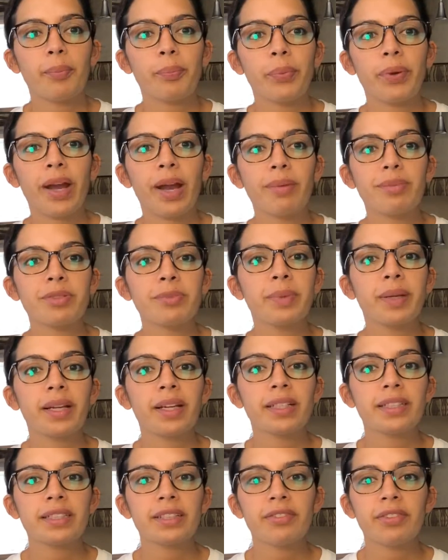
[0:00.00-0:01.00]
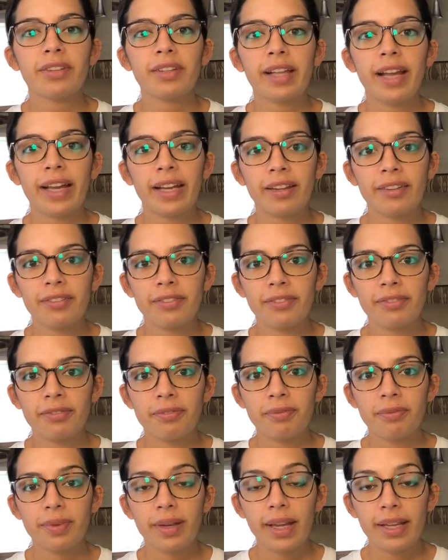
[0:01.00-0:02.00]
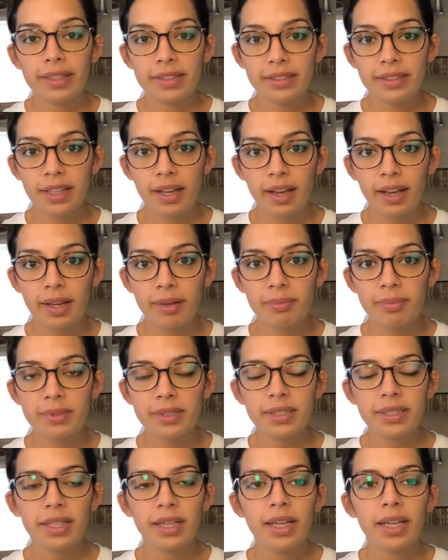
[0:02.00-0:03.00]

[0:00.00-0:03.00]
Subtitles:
perhaps because of a lack of enzymes,